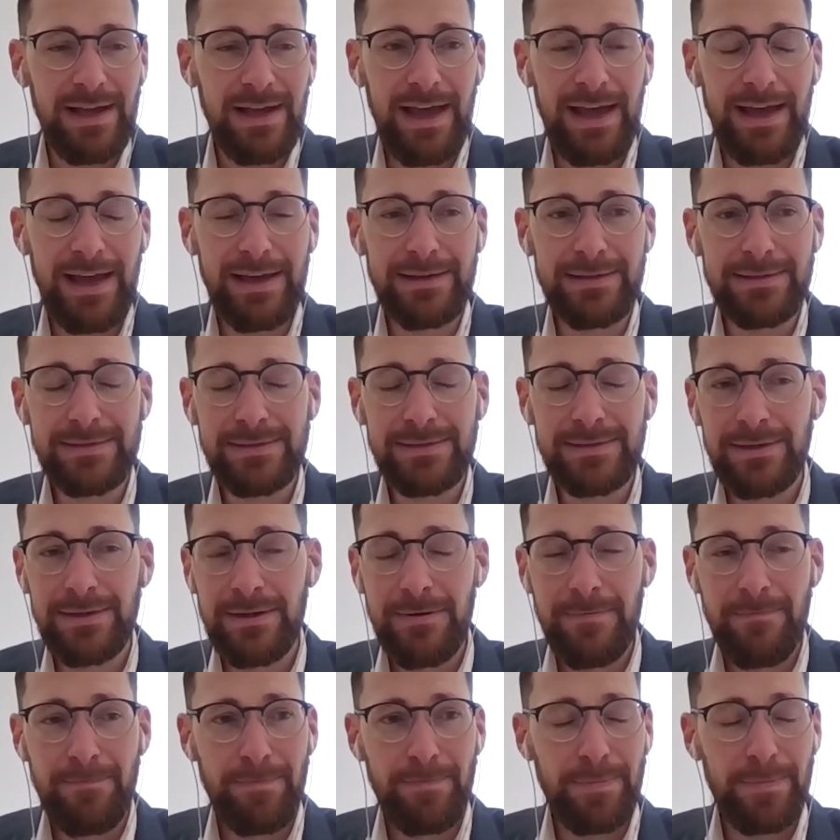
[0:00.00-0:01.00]
And
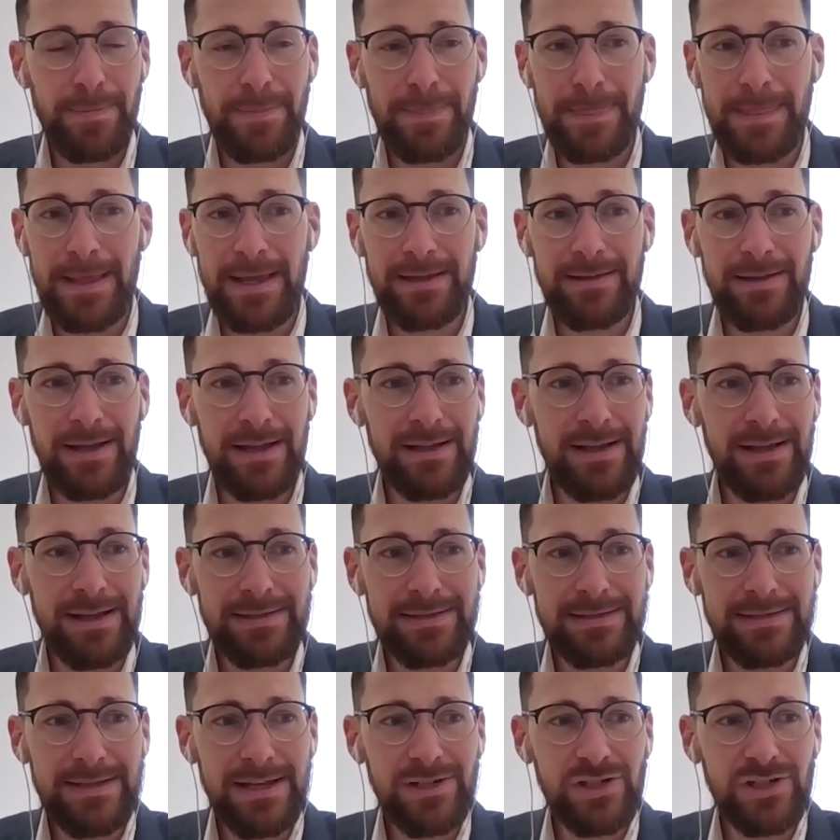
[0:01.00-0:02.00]

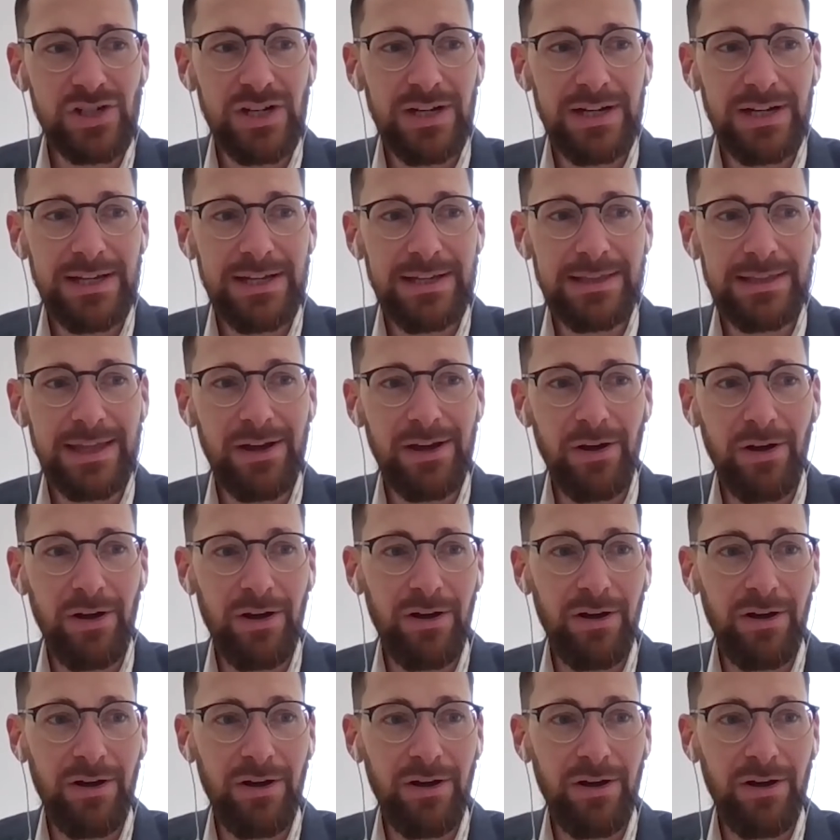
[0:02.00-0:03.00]
essentially,
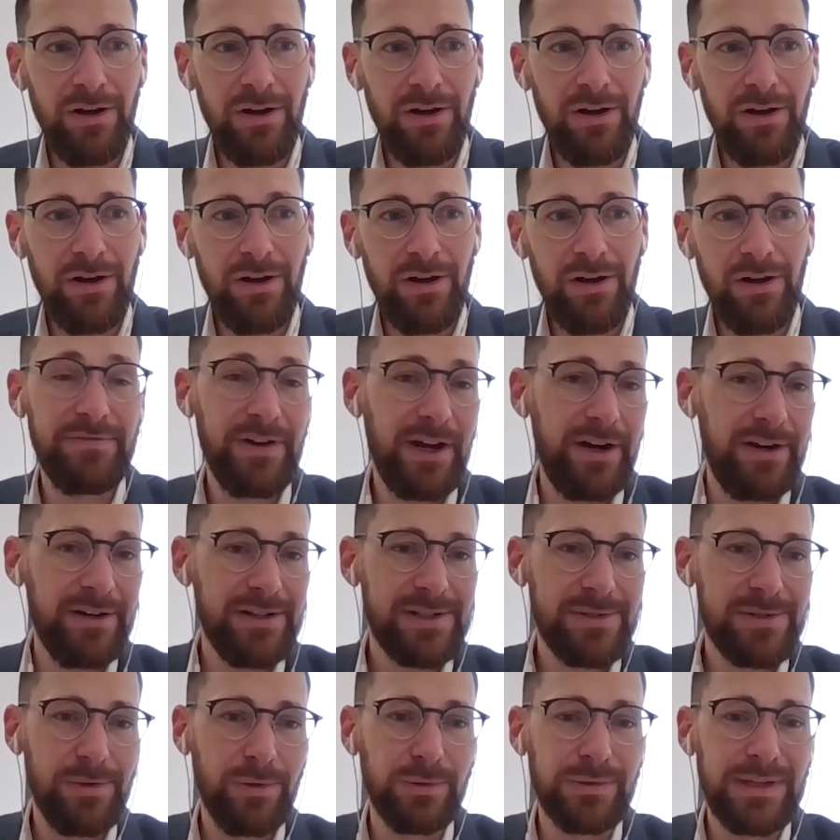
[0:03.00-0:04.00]
there's a
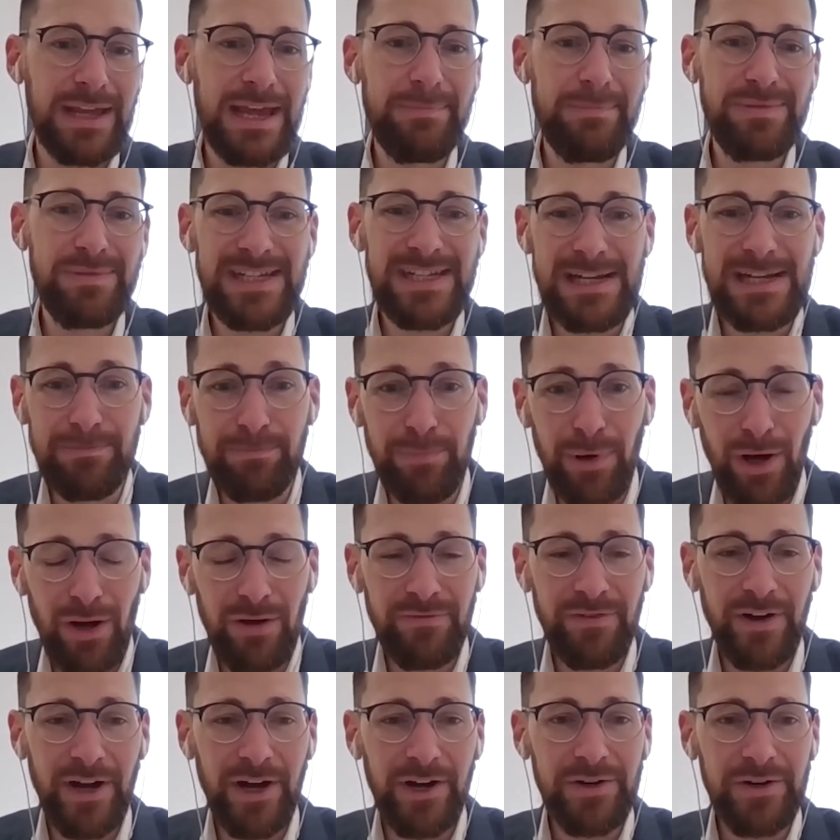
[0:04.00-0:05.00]
virus called Epstein-Barr
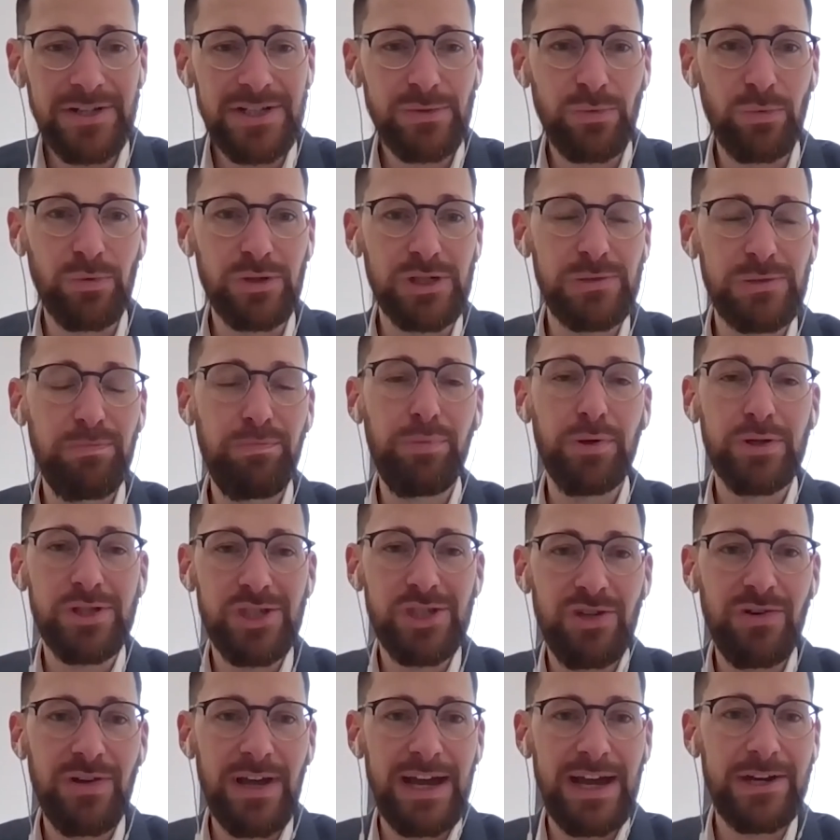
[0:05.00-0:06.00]
virus, which
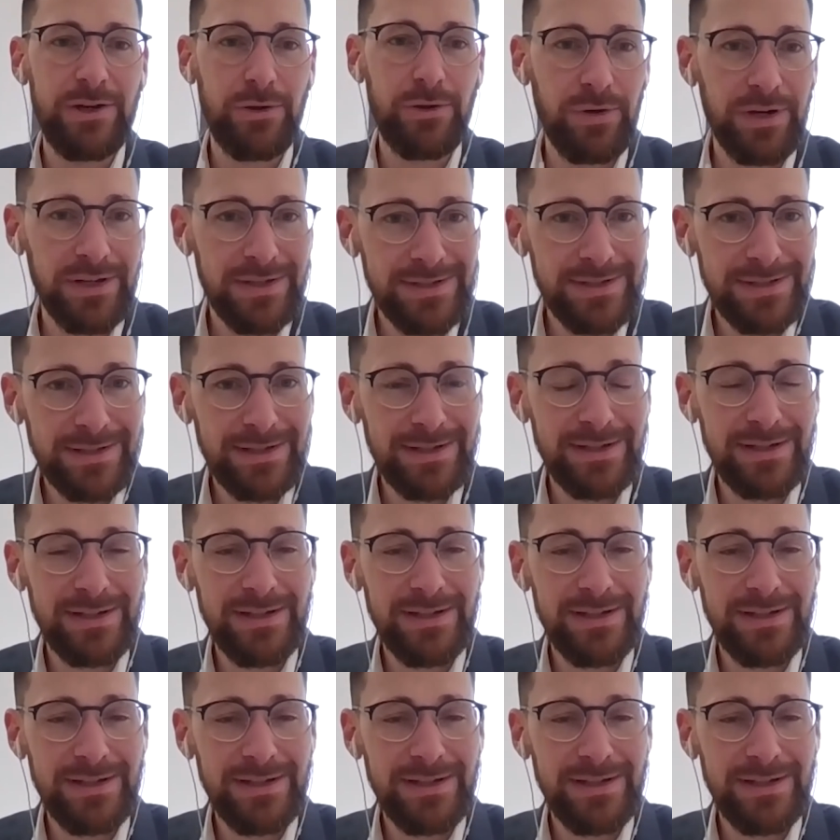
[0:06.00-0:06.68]
puts you at risk